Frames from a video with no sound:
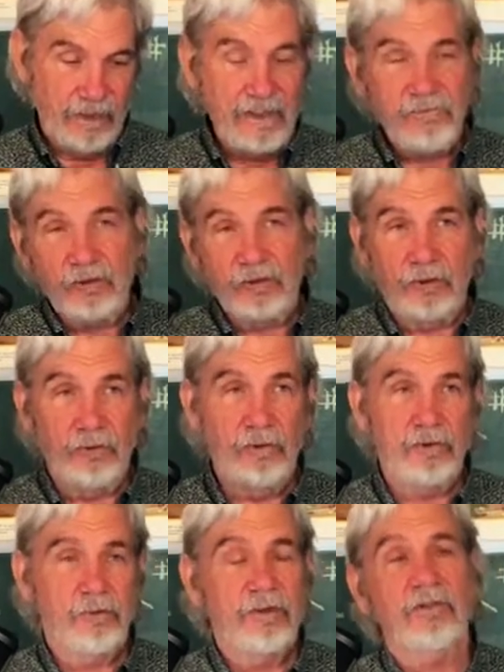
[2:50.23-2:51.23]

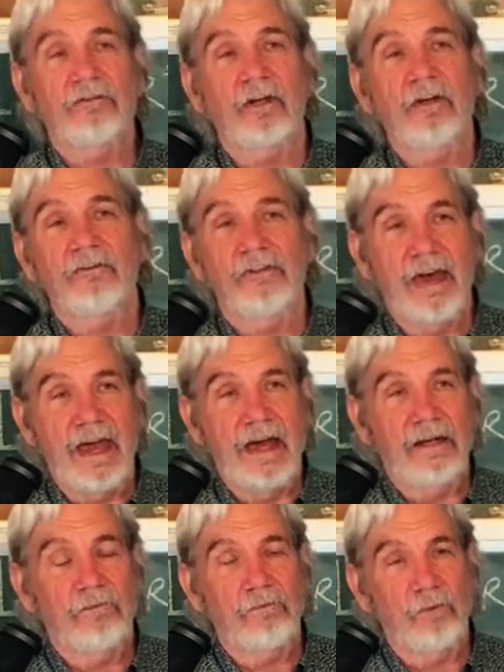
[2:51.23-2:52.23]
evildoers. We discussed that.